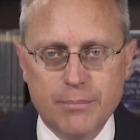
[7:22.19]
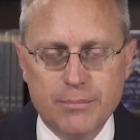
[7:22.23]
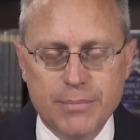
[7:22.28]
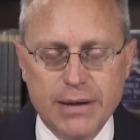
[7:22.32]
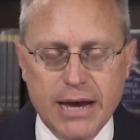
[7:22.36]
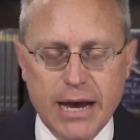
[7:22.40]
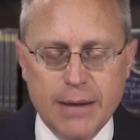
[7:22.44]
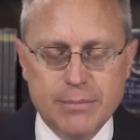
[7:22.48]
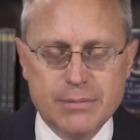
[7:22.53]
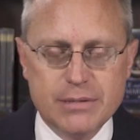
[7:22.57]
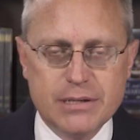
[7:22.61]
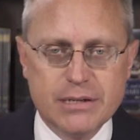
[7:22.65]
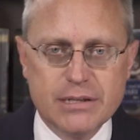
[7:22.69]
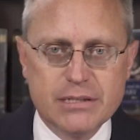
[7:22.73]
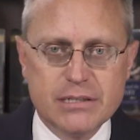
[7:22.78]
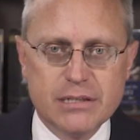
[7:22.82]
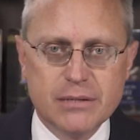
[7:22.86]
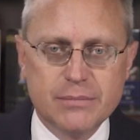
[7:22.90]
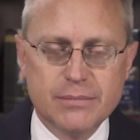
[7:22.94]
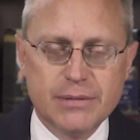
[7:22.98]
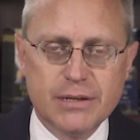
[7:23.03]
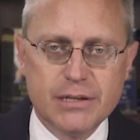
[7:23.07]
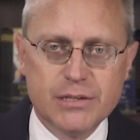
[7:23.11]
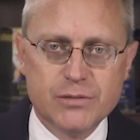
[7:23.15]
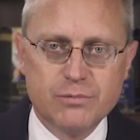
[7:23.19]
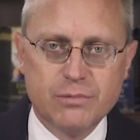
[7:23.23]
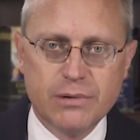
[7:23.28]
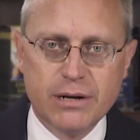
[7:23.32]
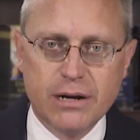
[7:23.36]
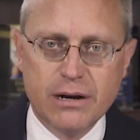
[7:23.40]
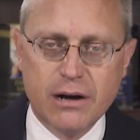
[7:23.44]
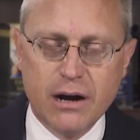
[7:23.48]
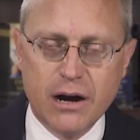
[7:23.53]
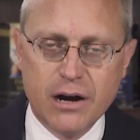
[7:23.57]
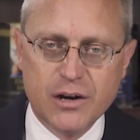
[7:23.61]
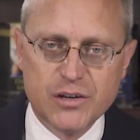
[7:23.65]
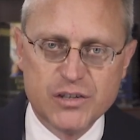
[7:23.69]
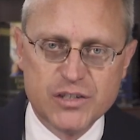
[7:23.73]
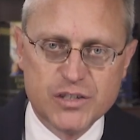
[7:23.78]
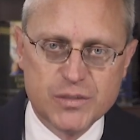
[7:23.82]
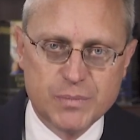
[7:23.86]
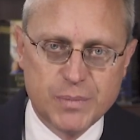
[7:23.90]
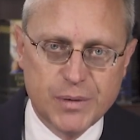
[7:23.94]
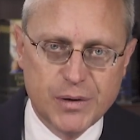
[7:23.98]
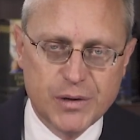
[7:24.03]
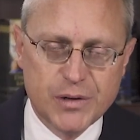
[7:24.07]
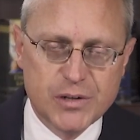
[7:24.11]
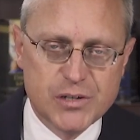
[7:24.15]
Baptism is where our
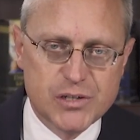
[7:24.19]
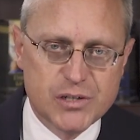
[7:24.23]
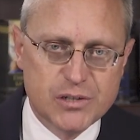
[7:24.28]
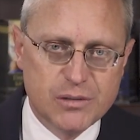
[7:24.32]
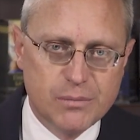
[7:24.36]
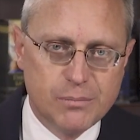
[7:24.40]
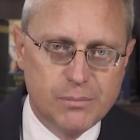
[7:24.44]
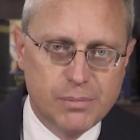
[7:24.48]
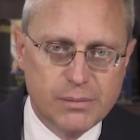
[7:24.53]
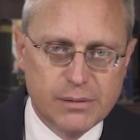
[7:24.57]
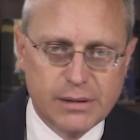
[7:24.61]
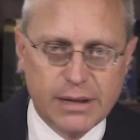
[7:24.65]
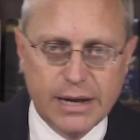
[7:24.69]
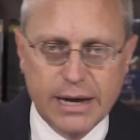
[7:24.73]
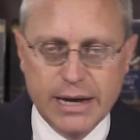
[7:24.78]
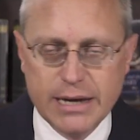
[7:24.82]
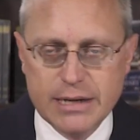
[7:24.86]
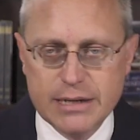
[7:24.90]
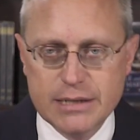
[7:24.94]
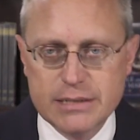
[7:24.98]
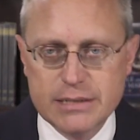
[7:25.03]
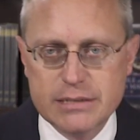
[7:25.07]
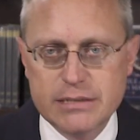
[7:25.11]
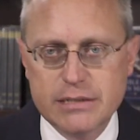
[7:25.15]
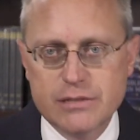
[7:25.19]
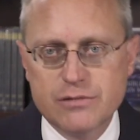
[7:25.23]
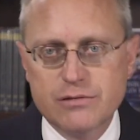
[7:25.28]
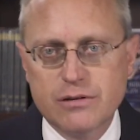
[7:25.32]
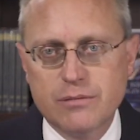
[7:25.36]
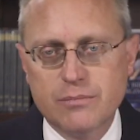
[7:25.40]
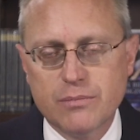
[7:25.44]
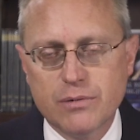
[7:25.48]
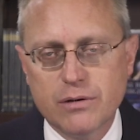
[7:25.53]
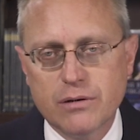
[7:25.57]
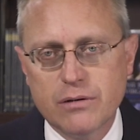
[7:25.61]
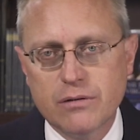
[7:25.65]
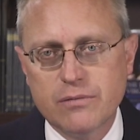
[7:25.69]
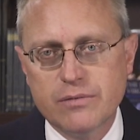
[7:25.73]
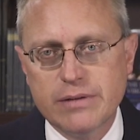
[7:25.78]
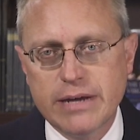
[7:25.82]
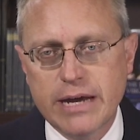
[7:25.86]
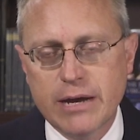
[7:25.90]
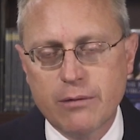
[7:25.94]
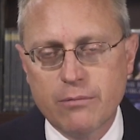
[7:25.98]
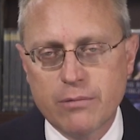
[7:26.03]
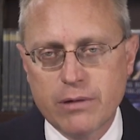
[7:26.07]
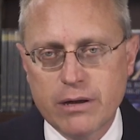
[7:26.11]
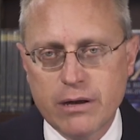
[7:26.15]
spiritual blindness is removed
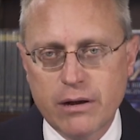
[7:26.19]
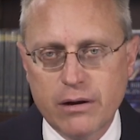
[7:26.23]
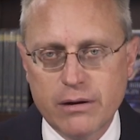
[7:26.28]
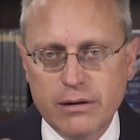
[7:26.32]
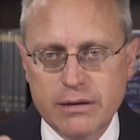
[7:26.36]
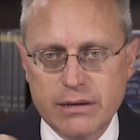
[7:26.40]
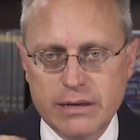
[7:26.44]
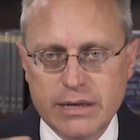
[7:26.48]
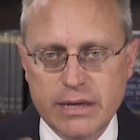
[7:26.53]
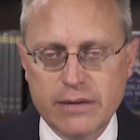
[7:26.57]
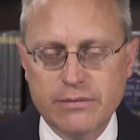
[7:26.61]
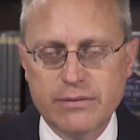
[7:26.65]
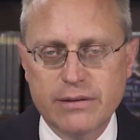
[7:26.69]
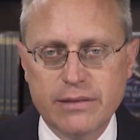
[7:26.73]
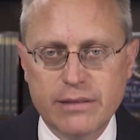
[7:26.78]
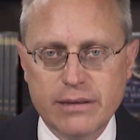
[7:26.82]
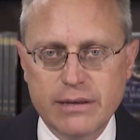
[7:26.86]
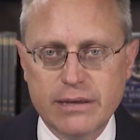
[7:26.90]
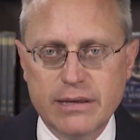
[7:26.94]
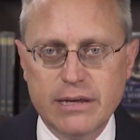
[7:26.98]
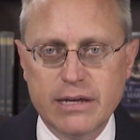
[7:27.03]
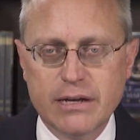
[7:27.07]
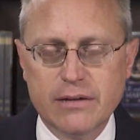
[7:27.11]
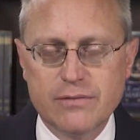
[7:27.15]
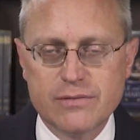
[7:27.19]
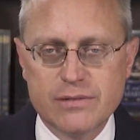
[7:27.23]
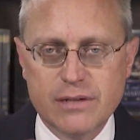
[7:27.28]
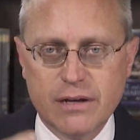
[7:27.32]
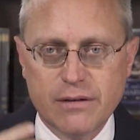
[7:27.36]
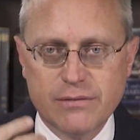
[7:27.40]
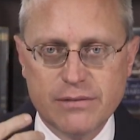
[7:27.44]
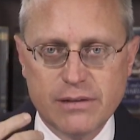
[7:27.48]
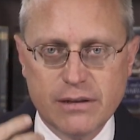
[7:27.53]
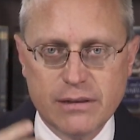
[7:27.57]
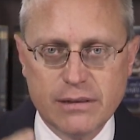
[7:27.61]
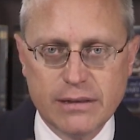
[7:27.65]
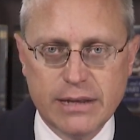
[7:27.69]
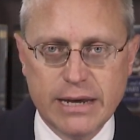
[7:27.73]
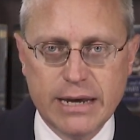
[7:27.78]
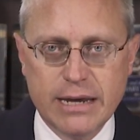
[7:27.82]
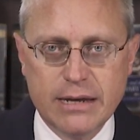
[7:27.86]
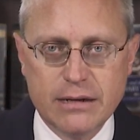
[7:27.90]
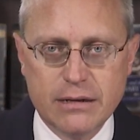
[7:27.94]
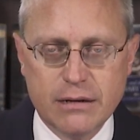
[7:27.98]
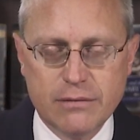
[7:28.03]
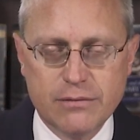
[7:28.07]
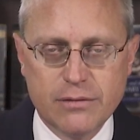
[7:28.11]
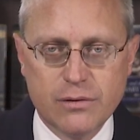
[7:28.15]
and we are given the gift of the
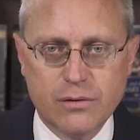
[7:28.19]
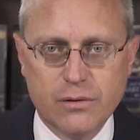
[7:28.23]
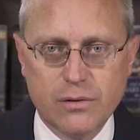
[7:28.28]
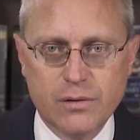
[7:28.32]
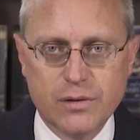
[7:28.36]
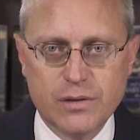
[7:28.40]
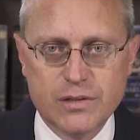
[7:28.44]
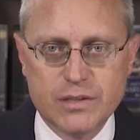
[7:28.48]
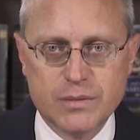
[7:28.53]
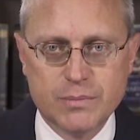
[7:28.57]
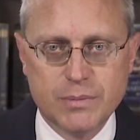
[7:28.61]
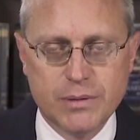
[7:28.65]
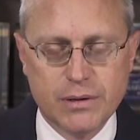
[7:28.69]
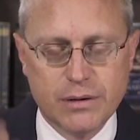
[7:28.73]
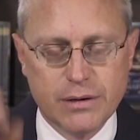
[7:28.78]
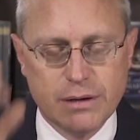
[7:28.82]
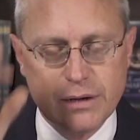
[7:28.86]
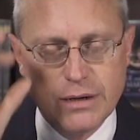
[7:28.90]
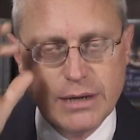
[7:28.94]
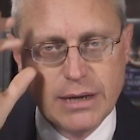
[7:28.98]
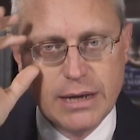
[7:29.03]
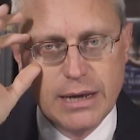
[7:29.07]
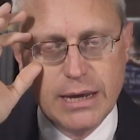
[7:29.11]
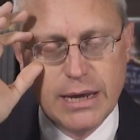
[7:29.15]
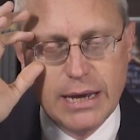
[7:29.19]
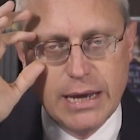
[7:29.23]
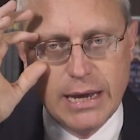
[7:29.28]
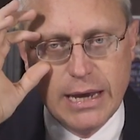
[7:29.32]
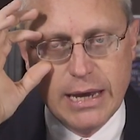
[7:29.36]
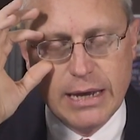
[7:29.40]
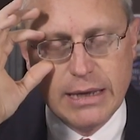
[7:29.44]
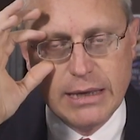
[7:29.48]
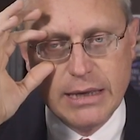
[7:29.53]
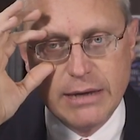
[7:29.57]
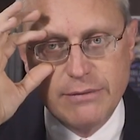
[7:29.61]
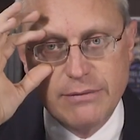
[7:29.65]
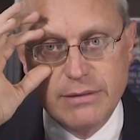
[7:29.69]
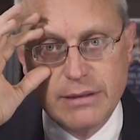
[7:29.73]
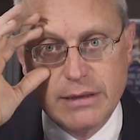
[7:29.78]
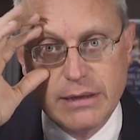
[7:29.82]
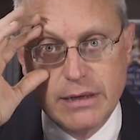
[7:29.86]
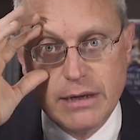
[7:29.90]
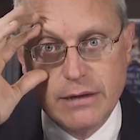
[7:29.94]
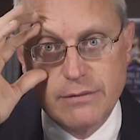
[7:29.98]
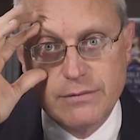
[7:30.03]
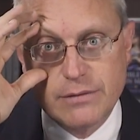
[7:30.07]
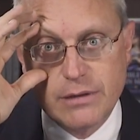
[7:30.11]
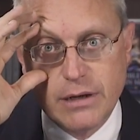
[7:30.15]
light of the Holy Spirit and given the
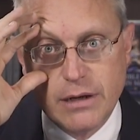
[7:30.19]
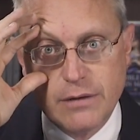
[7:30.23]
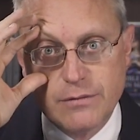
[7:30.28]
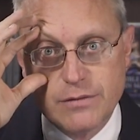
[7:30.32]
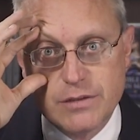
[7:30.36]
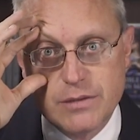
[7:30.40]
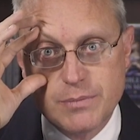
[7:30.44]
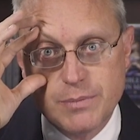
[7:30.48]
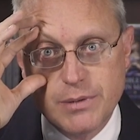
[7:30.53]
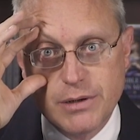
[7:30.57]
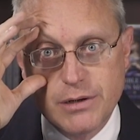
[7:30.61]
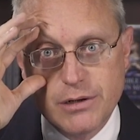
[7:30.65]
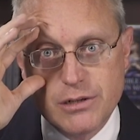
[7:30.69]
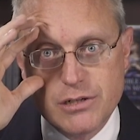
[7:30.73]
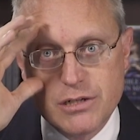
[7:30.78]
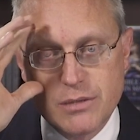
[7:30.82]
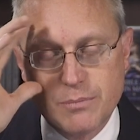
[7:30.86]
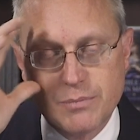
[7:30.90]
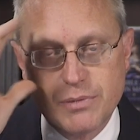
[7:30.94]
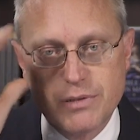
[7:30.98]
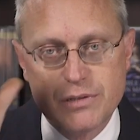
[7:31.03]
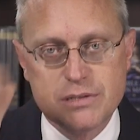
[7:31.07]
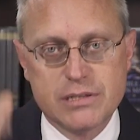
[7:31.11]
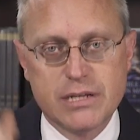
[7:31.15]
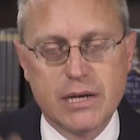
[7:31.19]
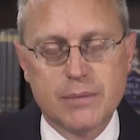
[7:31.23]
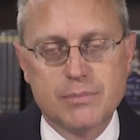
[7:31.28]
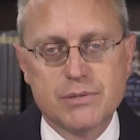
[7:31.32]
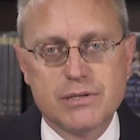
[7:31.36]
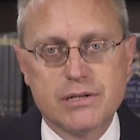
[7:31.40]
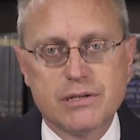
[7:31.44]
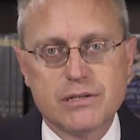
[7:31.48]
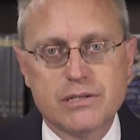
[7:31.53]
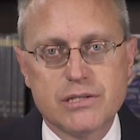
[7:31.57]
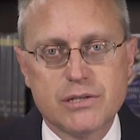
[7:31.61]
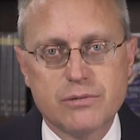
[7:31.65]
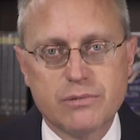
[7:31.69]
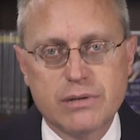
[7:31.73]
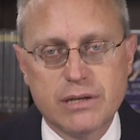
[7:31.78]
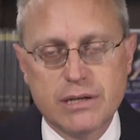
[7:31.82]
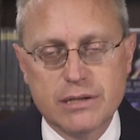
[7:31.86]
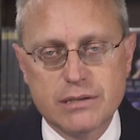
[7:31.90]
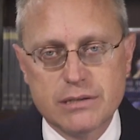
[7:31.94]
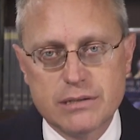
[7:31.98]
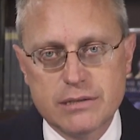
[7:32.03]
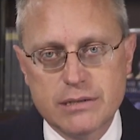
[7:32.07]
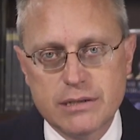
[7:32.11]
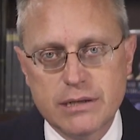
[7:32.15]
gift of spiritual perception so we
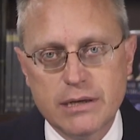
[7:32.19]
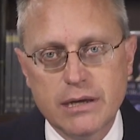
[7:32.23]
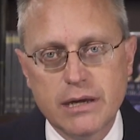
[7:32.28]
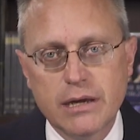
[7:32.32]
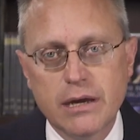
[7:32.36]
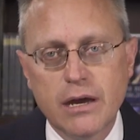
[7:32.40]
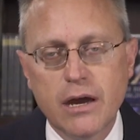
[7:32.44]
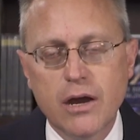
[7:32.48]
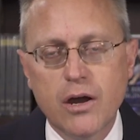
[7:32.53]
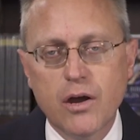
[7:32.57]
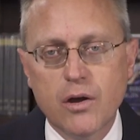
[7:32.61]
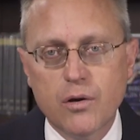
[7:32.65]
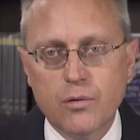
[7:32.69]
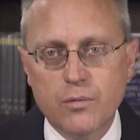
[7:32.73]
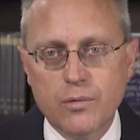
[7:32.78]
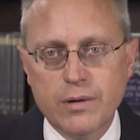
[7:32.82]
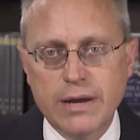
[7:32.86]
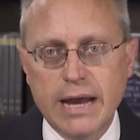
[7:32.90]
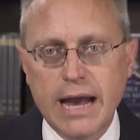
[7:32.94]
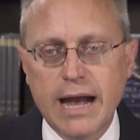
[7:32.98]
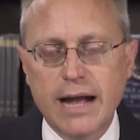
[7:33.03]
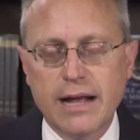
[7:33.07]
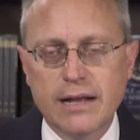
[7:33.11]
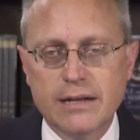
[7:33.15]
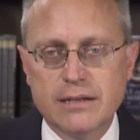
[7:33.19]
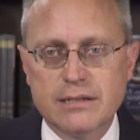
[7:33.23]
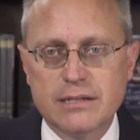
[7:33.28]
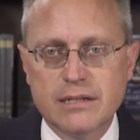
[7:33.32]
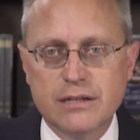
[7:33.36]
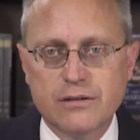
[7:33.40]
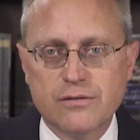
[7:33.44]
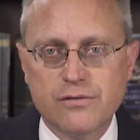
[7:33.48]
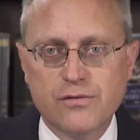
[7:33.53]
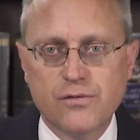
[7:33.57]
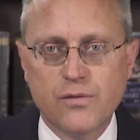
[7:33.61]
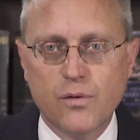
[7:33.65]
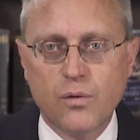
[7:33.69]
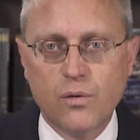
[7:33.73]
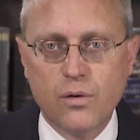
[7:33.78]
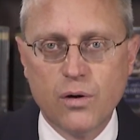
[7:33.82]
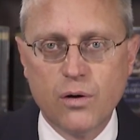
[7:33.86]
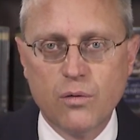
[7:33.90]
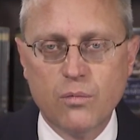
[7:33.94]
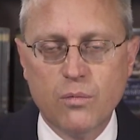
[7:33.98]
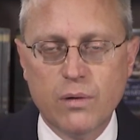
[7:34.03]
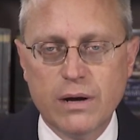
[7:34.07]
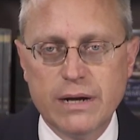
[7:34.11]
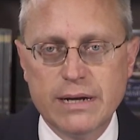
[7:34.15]
can see reality
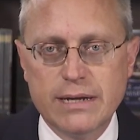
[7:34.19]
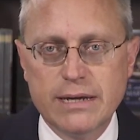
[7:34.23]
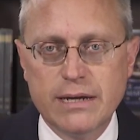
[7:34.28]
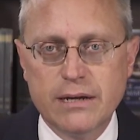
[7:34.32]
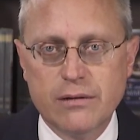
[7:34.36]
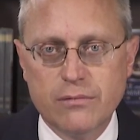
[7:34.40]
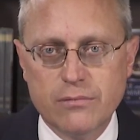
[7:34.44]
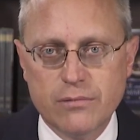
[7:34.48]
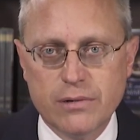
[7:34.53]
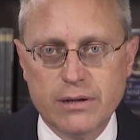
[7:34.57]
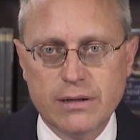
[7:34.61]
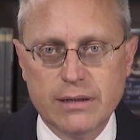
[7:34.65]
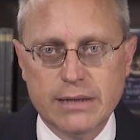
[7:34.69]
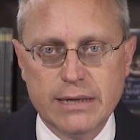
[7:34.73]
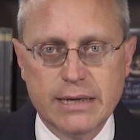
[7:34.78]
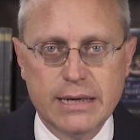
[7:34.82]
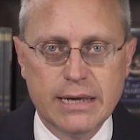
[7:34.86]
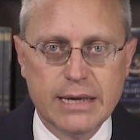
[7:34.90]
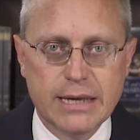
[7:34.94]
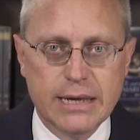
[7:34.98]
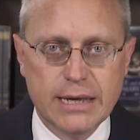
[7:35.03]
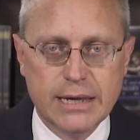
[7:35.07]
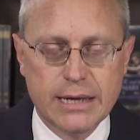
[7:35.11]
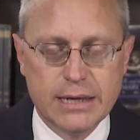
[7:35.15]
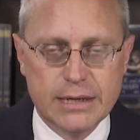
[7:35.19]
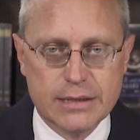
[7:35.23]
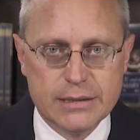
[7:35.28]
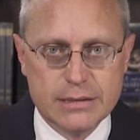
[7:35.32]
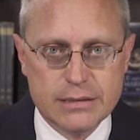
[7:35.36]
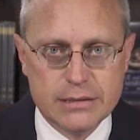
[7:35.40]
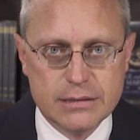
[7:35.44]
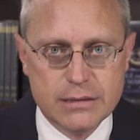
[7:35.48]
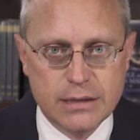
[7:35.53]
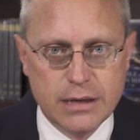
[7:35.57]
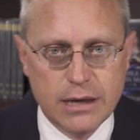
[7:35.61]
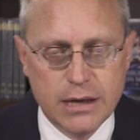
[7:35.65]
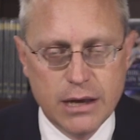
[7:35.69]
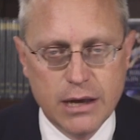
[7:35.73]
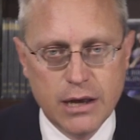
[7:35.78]
for what it really is.